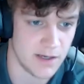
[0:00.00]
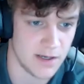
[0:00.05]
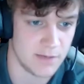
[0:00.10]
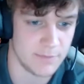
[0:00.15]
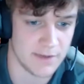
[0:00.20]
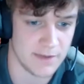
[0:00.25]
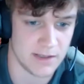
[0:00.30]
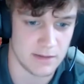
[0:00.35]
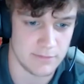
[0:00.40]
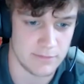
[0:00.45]

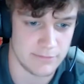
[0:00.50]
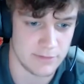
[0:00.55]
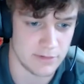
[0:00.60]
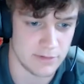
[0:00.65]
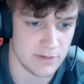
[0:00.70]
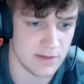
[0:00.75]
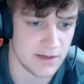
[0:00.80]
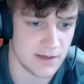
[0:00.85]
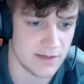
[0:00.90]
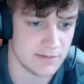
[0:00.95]
make an offer
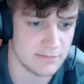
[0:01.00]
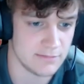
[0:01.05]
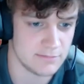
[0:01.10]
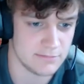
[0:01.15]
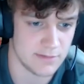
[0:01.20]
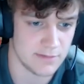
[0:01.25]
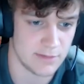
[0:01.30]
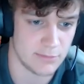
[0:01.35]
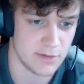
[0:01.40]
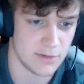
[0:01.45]
online
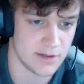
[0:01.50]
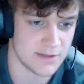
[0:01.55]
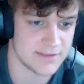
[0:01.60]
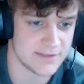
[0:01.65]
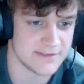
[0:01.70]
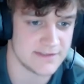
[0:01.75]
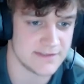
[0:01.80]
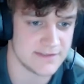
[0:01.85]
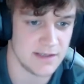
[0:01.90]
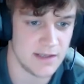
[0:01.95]
that
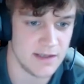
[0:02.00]
works.